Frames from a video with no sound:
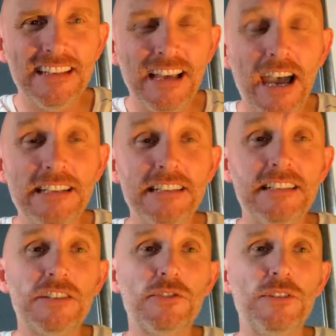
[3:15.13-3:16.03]
I did
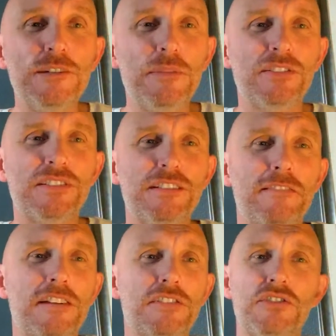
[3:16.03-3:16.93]
get your email, Steve.
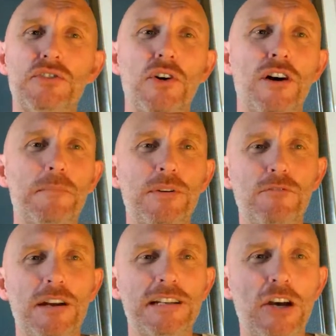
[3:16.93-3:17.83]
I just saw it, but
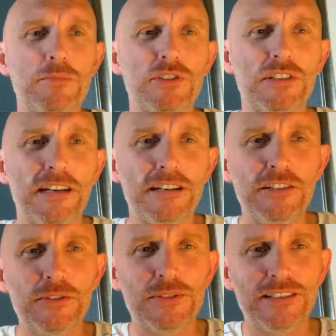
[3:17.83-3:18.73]
right now I'm just kind of
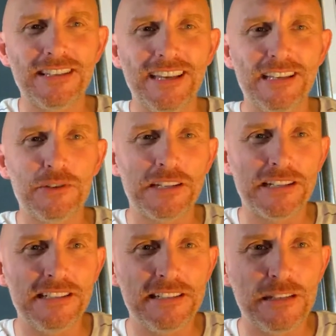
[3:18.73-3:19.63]
using a quick
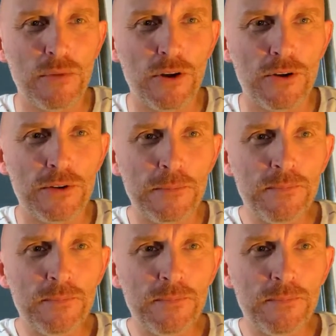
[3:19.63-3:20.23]
and easy mode.